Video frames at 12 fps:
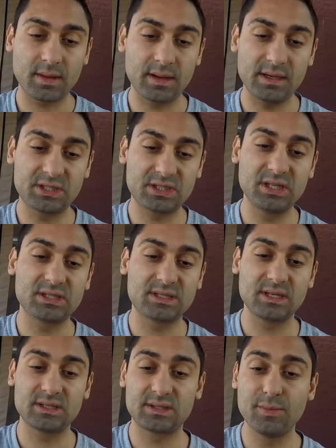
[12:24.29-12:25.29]
it's just
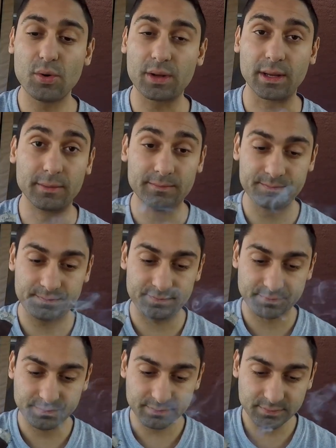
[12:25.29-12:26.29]
smoking,
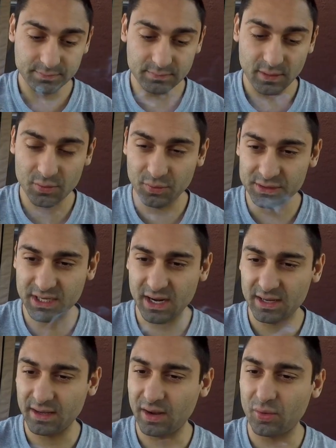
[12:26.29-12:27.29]
which I
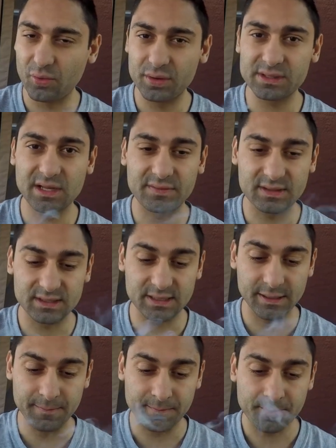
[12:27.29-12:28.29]
always love to see.